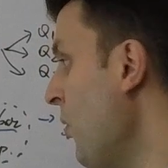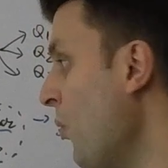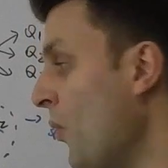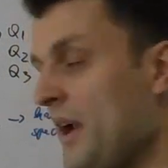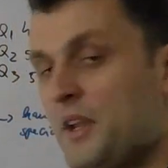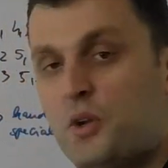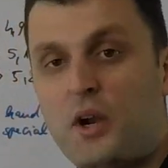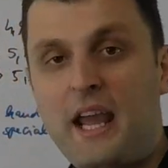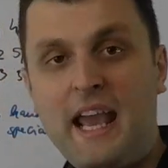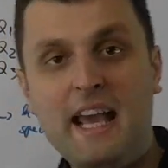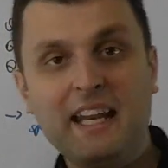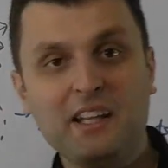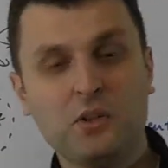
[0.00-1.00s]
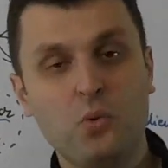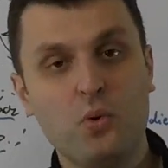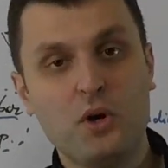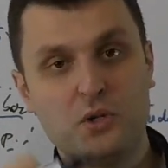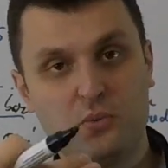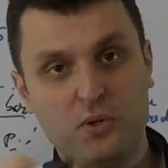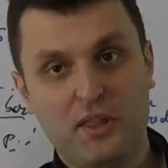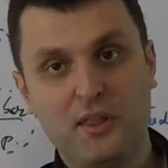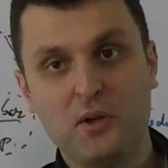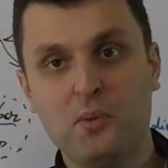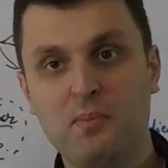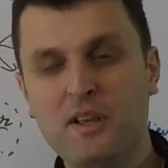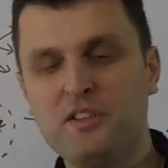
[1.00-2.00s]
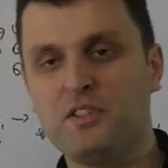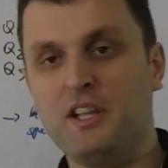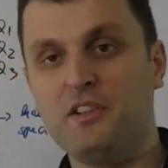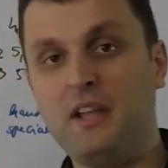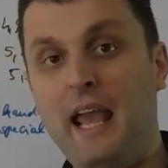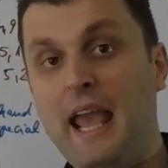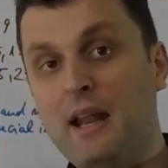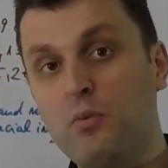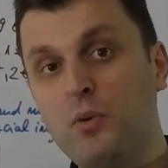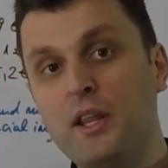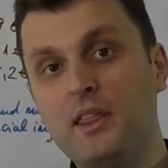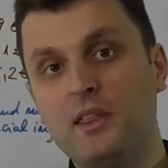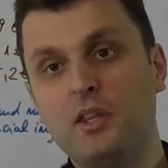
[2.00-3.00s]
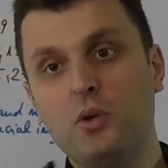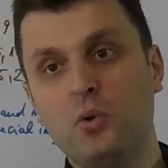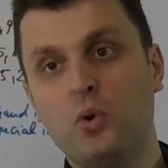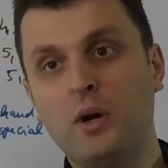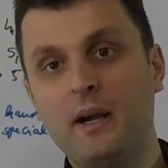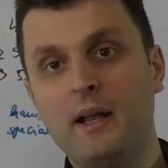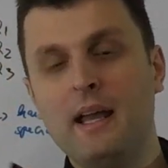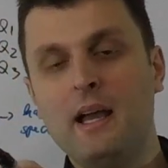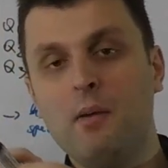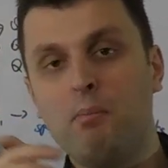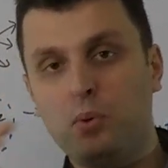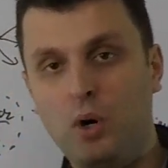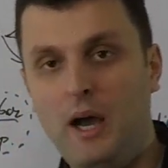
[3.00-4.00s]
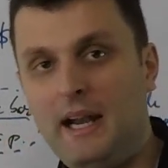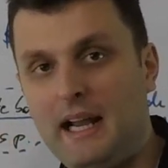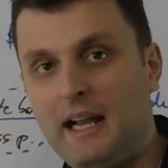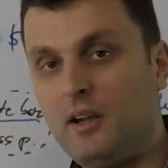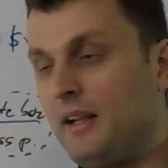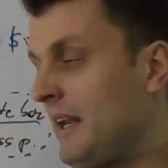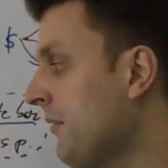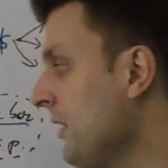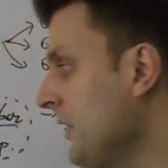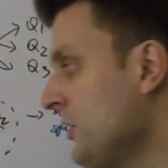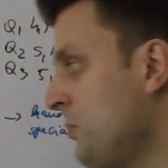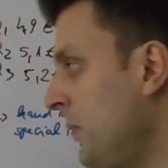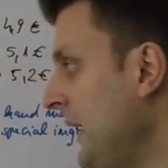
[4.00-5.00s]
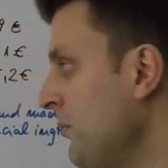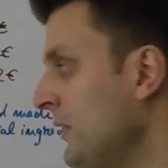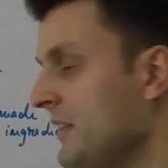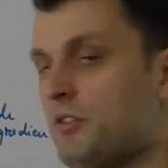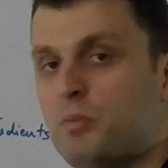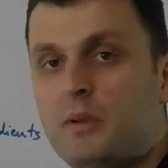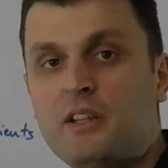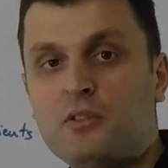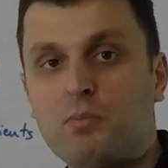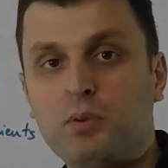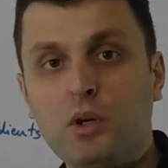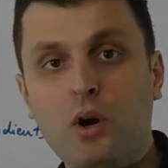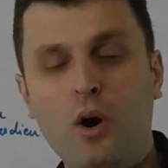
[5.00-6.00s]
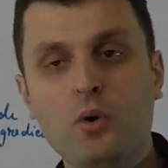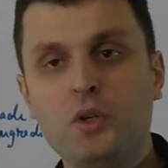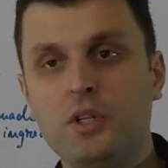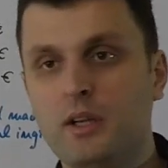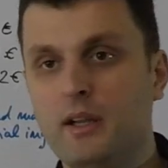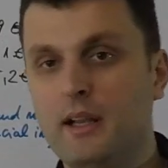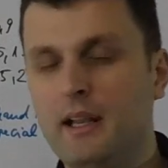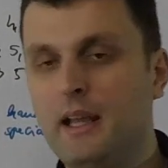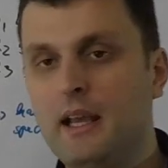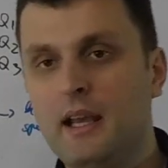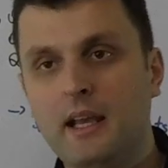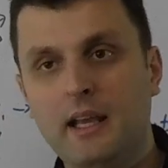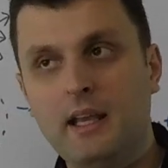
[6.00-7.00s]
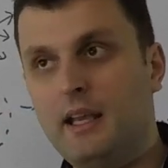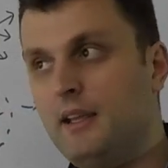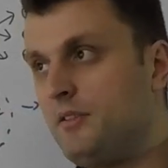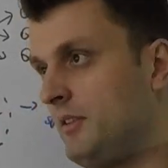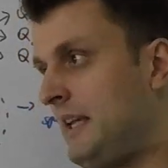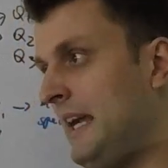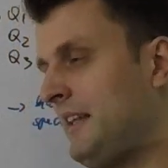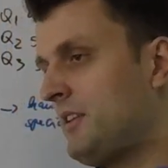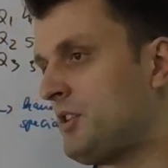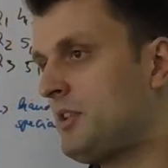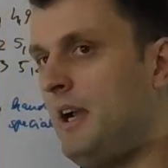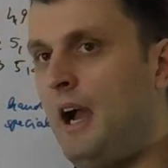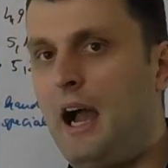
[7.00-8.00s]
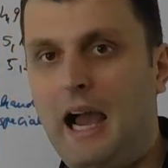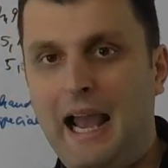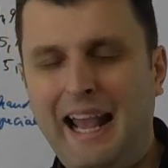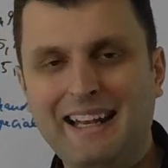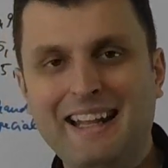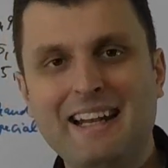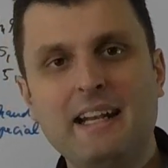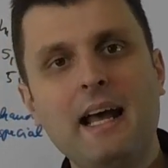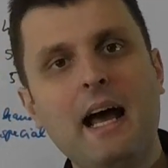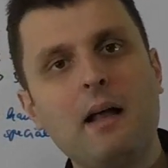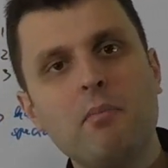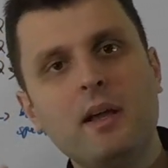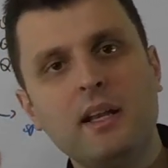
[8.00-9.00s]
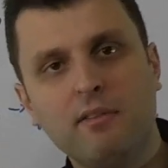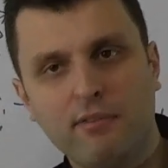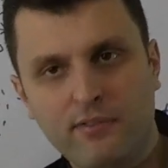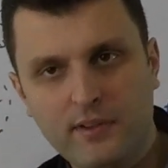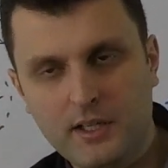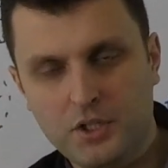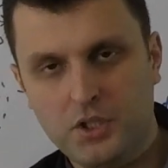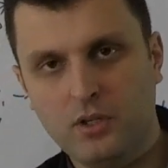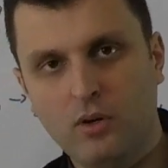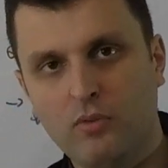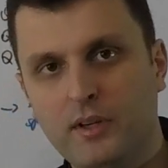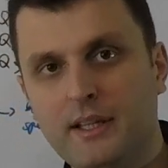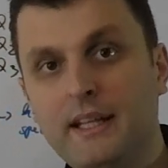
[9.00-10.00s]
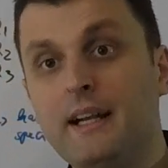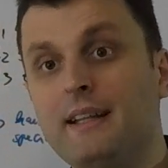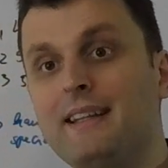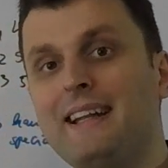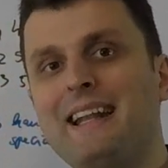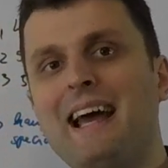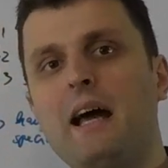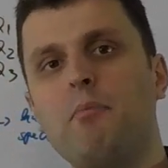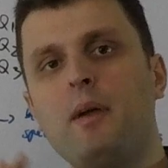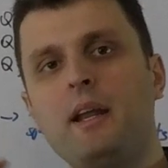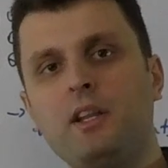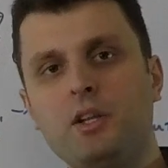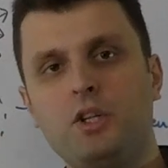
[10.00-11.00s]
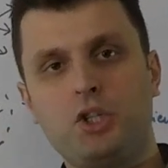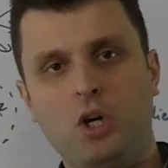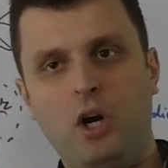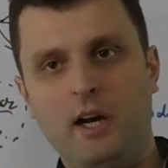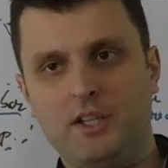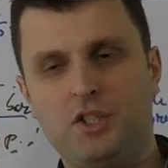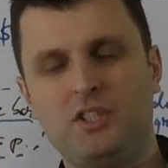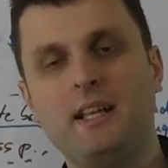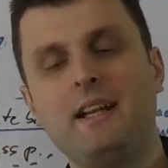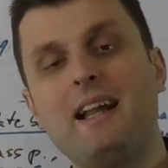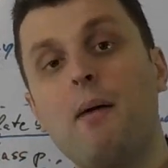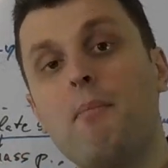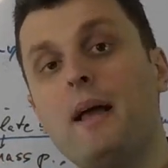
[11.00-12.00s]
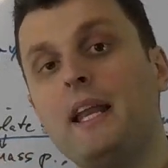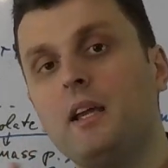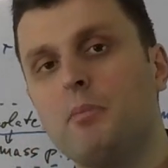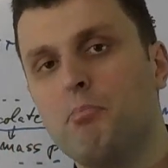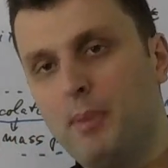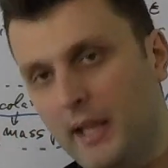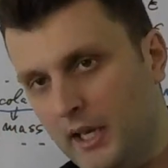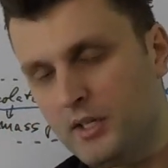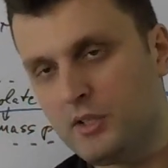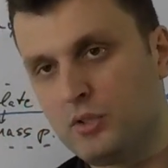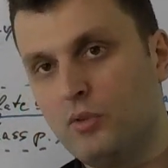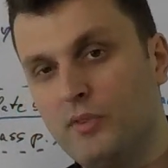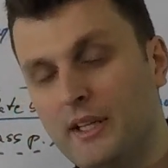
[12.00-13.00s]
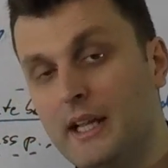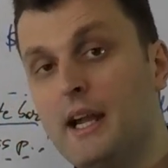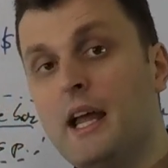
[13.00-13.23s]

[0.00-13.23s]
where you're heading towards with your business and with your product? And I'm gonna explain what this means. Blue ocean is like the sky. There are not many fish over there. There are not many sharks. There are not many competitors over there.